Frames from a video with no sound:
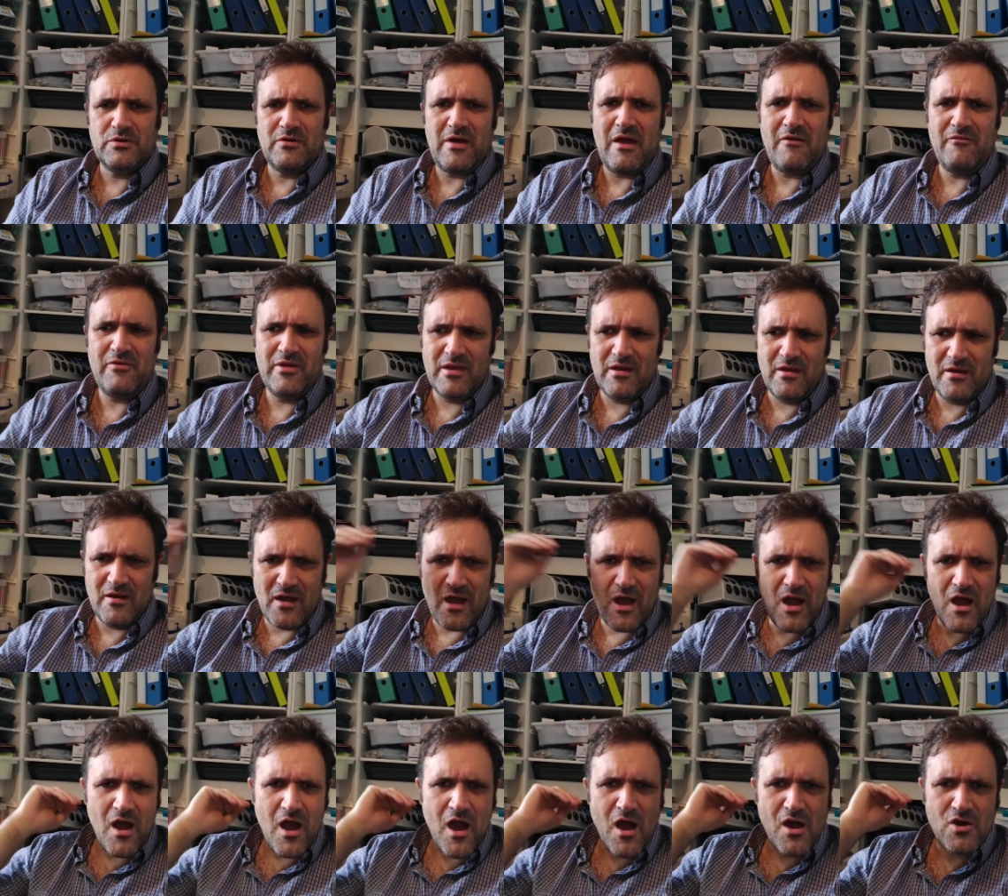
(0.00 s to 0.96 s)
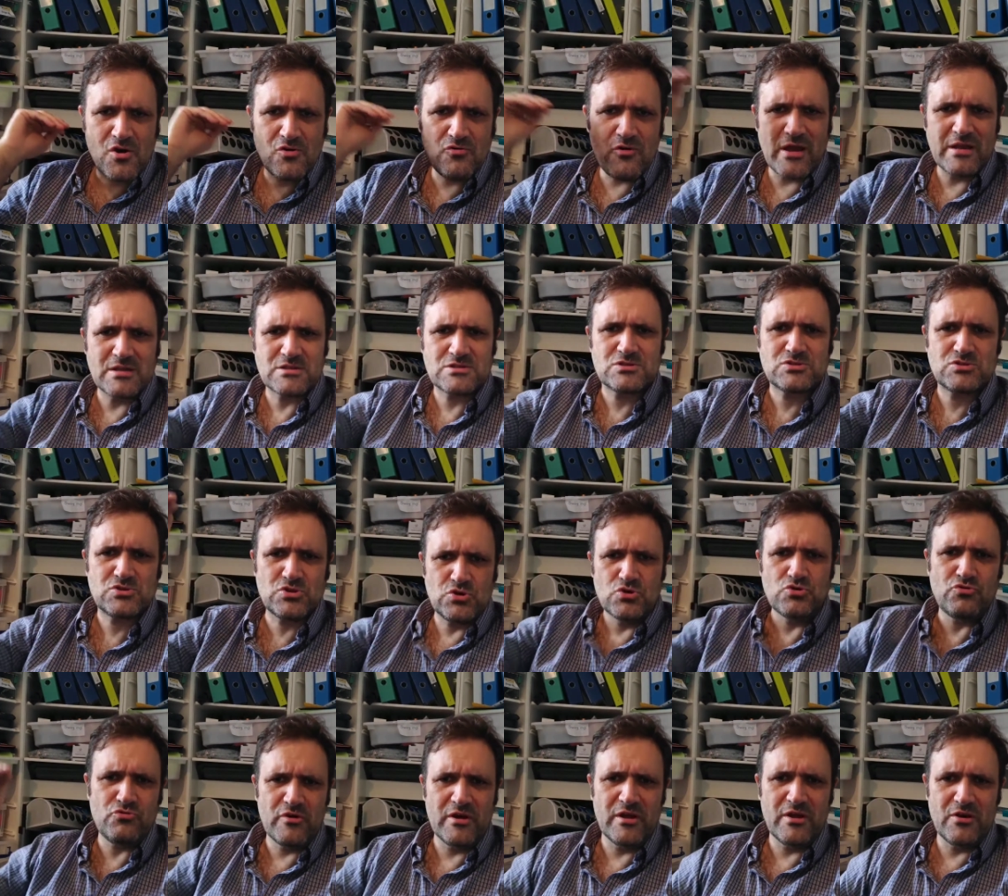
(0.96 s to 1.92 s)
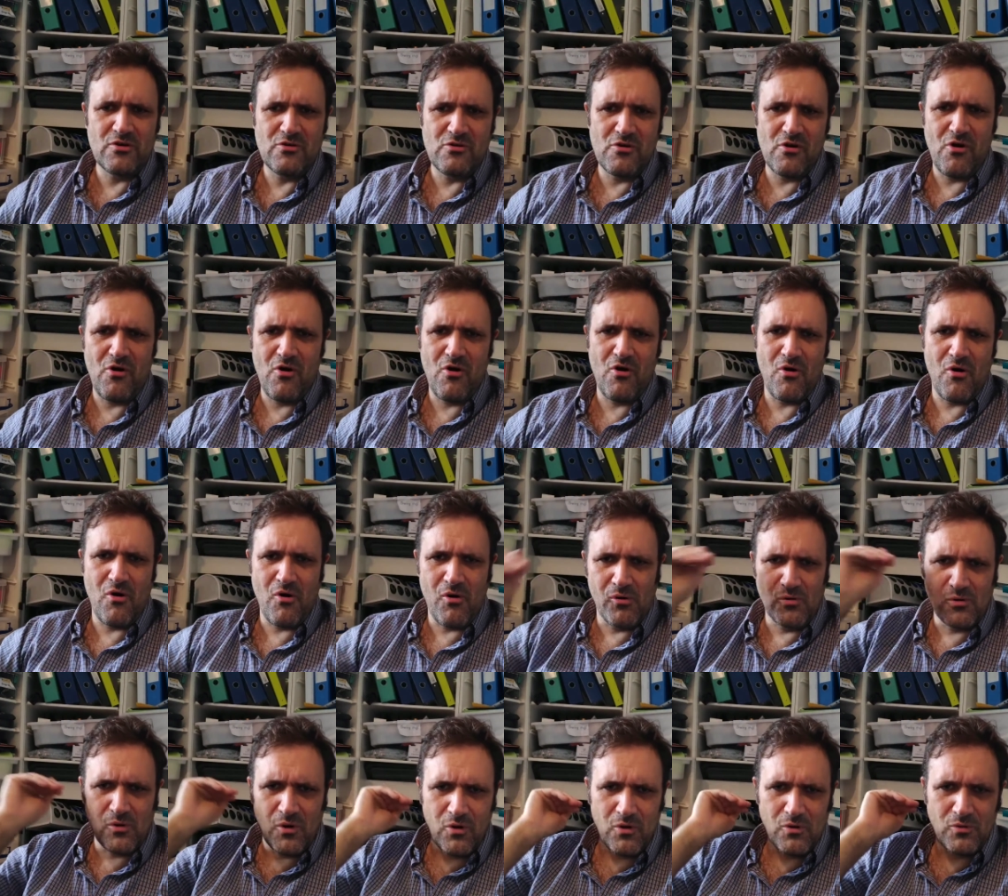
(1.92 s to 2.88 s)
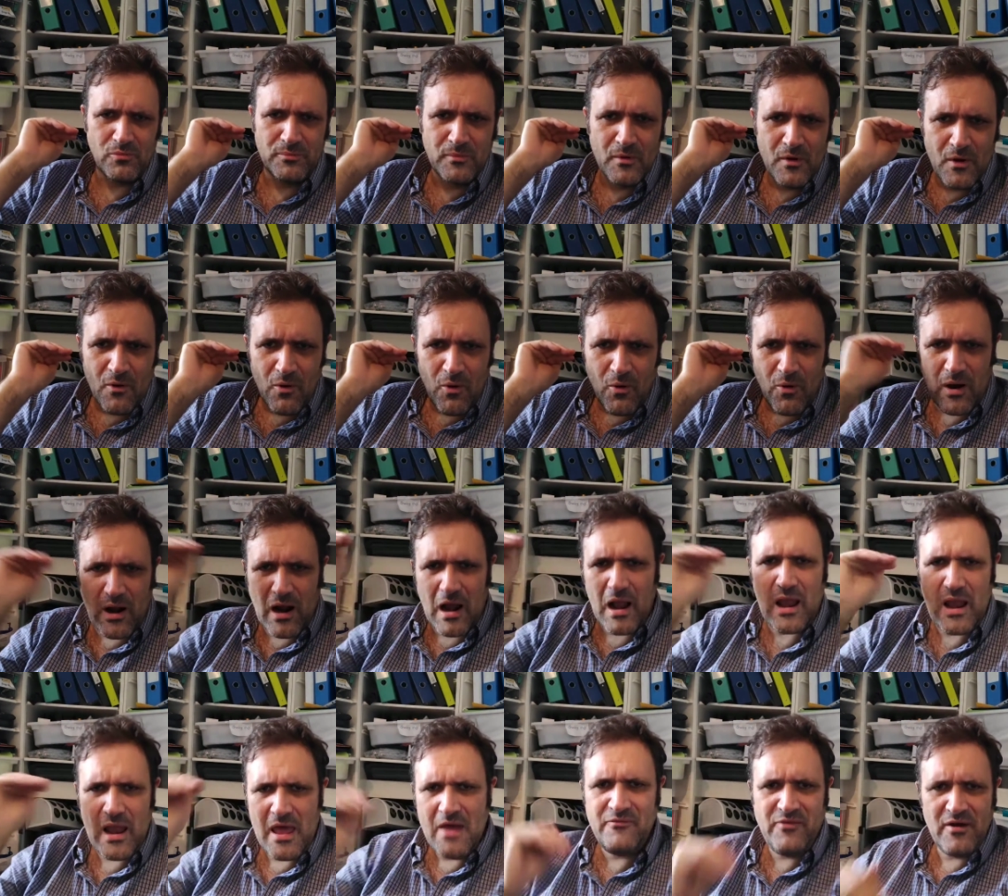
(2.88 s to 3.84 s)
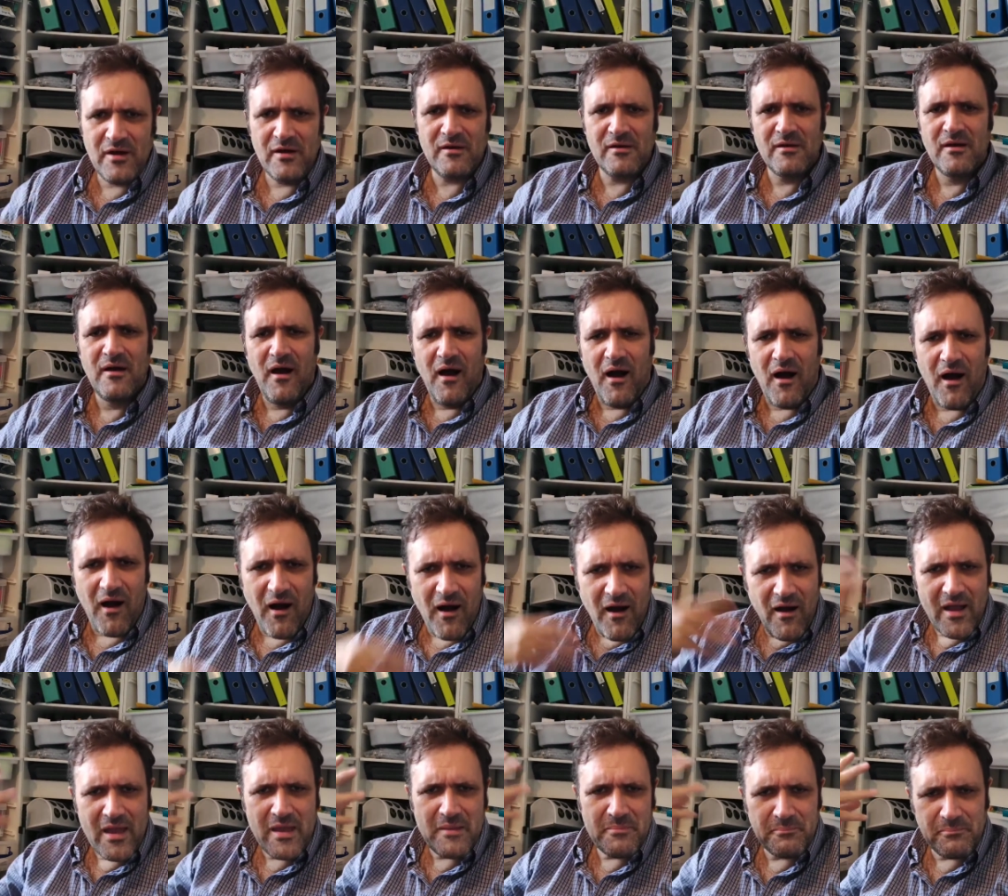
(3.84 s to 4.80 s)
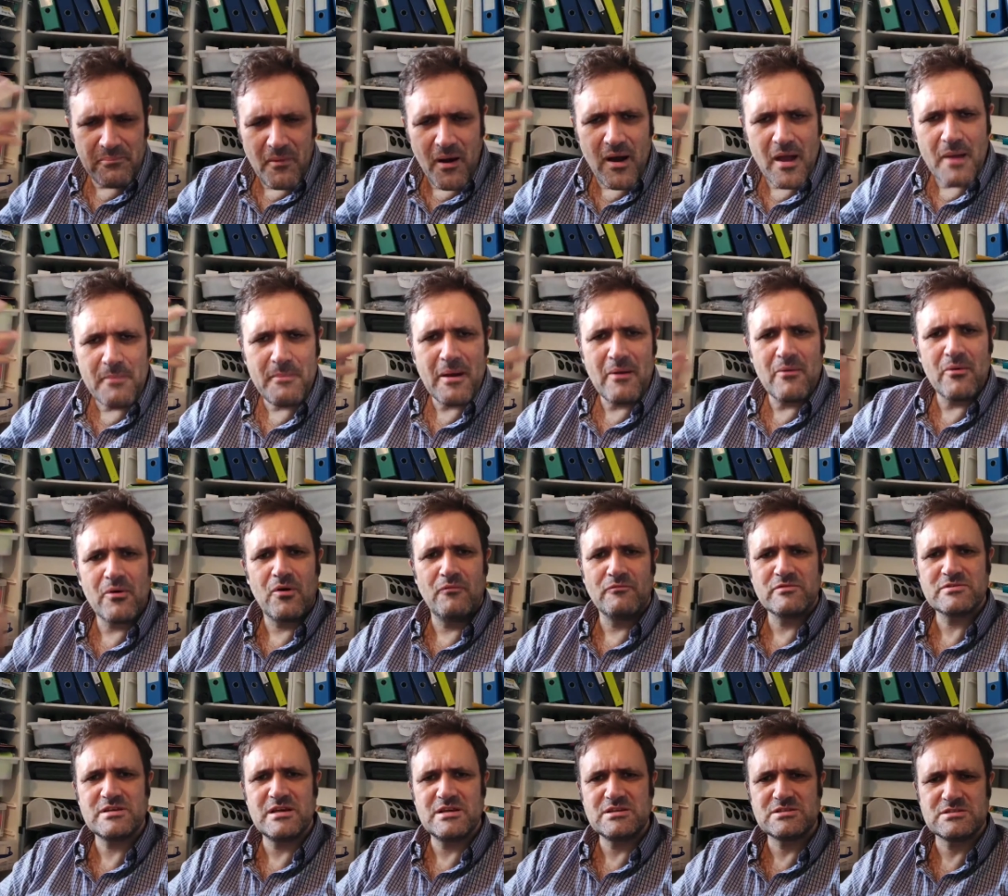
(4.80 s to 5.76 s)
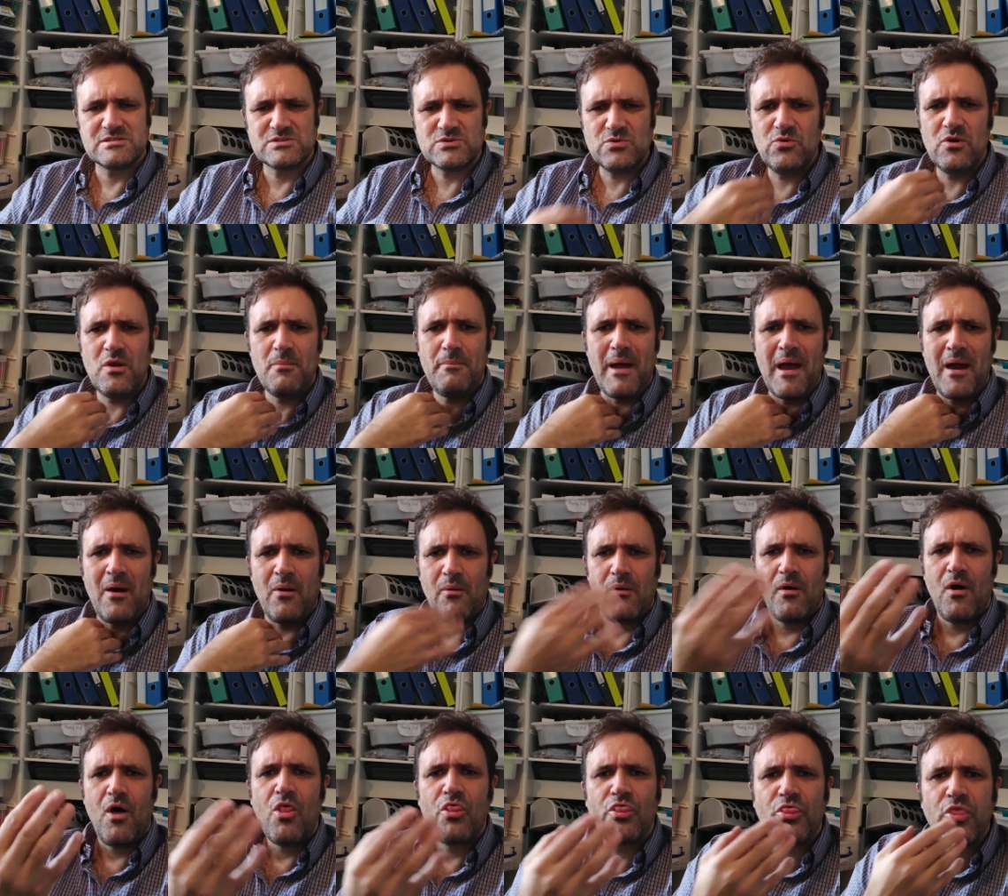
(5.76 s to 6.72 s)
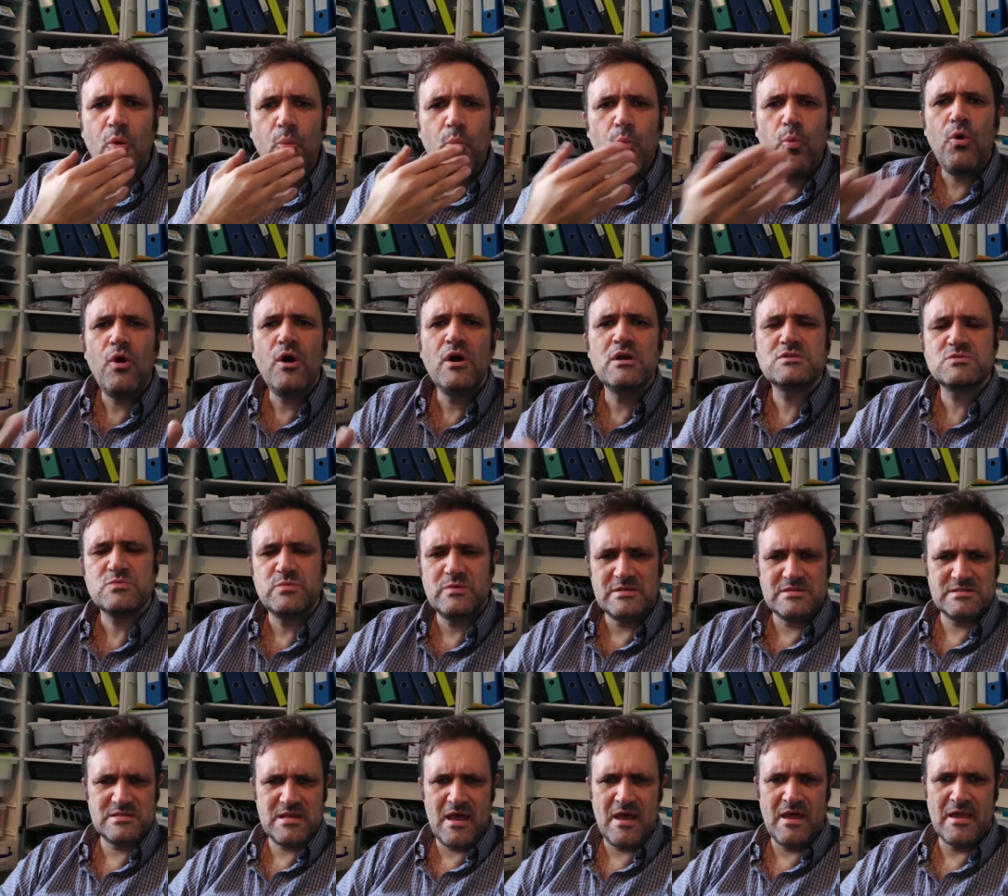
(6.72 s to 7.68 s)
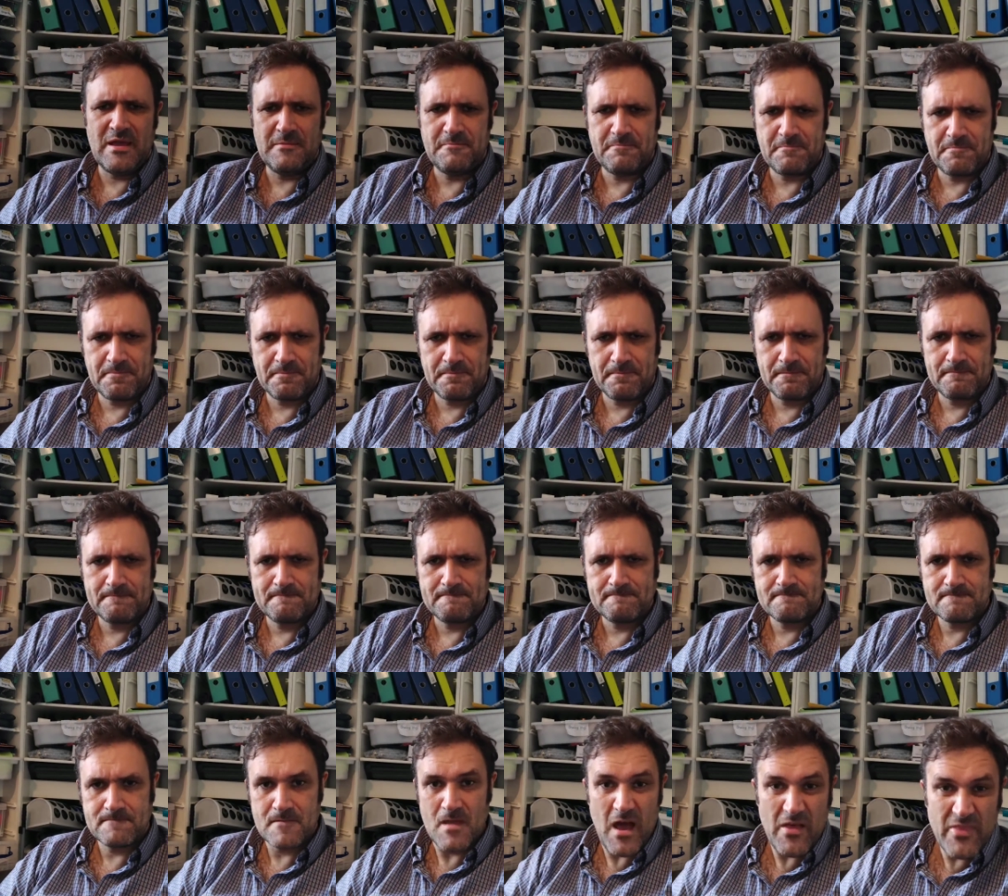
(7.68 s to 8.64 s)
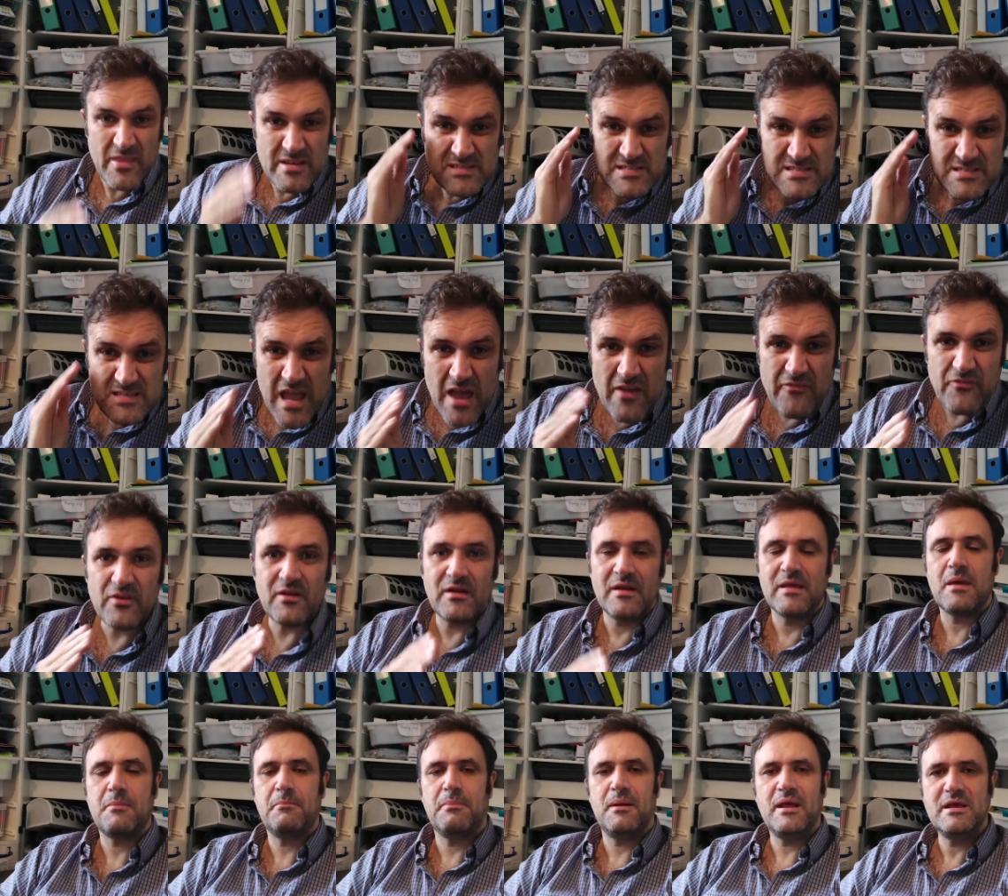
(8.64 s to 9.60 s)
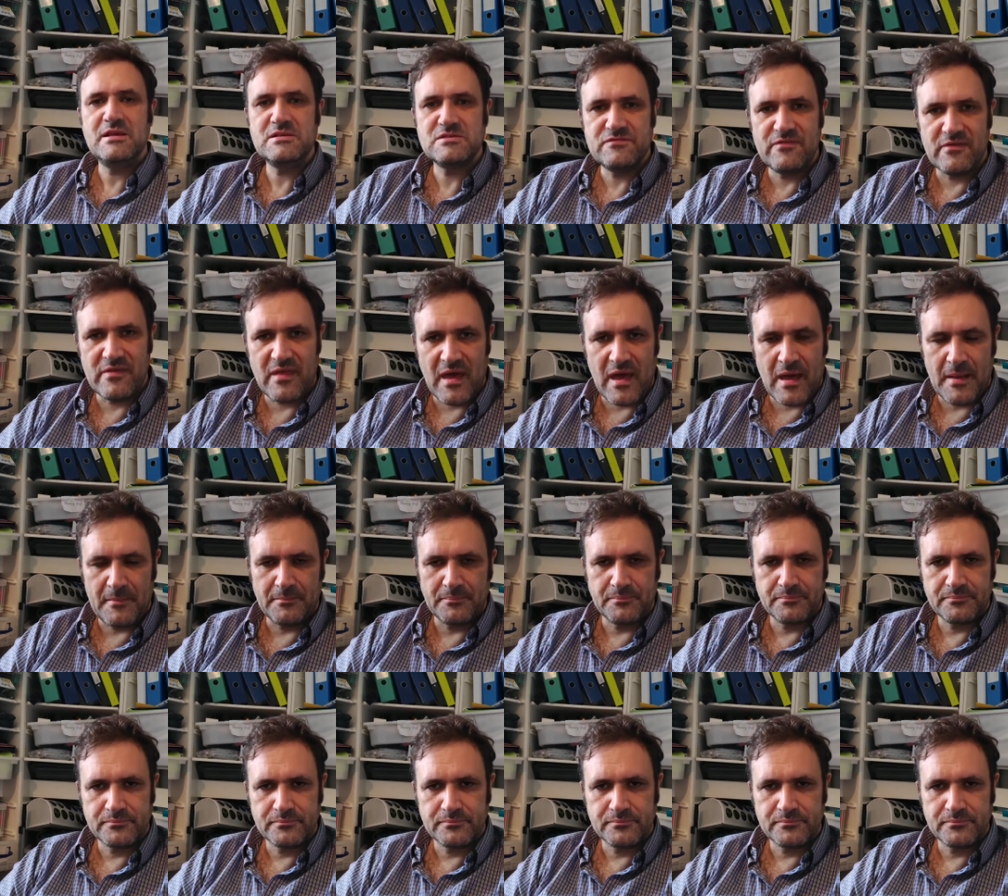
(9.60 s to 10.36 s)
having a great story or clever high-powered conversation. It's all about the words we say, and there's definitely a place for that.